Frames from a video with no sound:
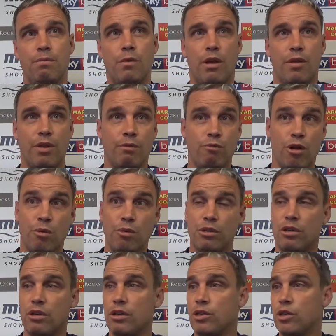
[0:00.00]
I think
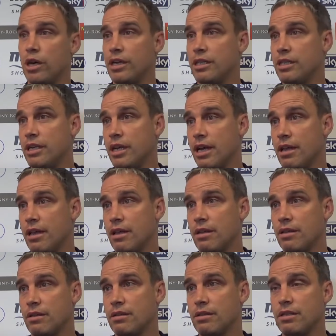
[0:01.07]
Rowan's going to train today.
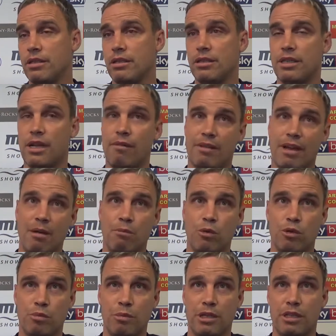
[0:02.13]
Tav
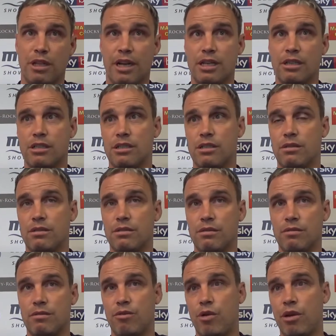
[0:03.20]
Campbell's missed the last
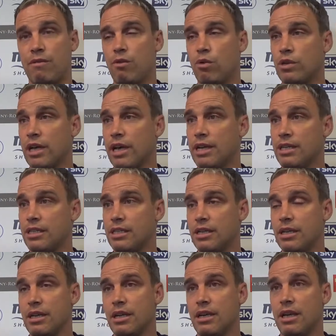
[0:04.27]
three or four days.
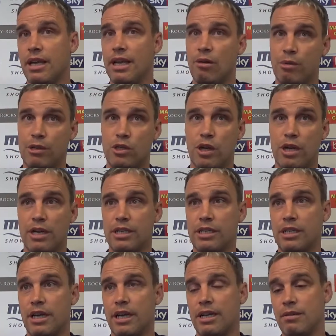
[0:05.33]
He'll be training
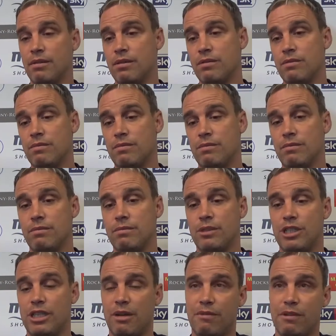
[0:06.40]
today.
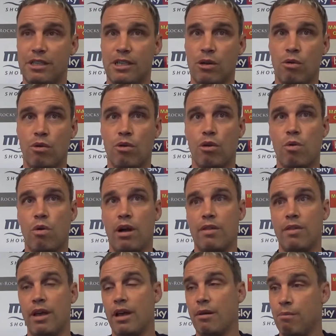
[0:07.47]
Sheafy's still not
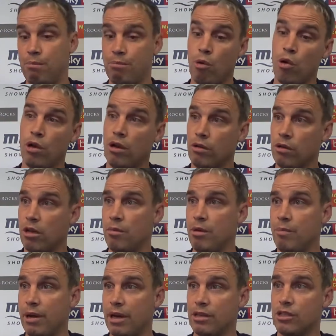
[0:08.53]
quite there. Boyle
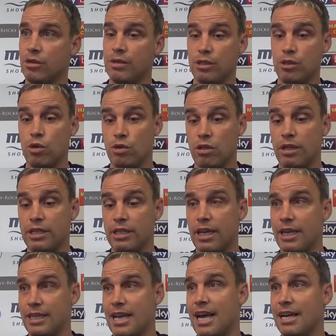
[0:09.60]
coming back. So it's good that it's,
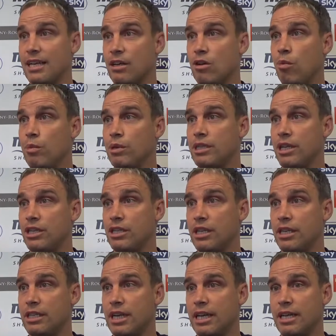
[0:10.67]
it's adding
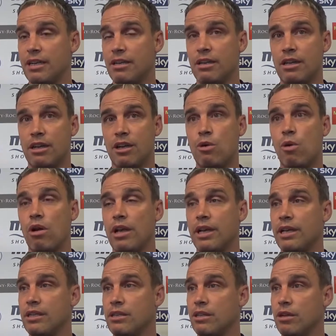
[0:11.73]
competition, it's adding
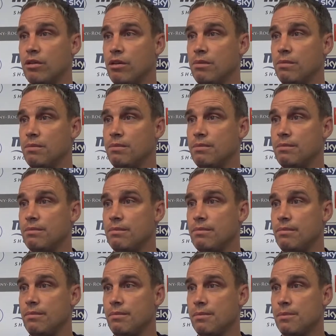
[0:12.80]
quality into the group.
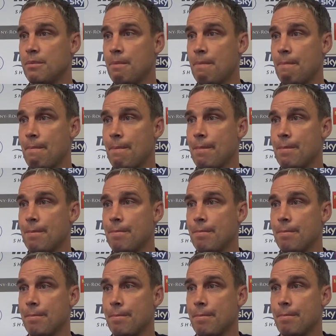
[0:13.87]
And everyone else okay from
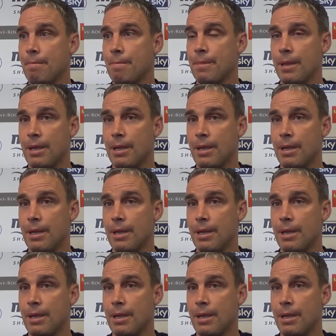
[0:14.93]
Saturday?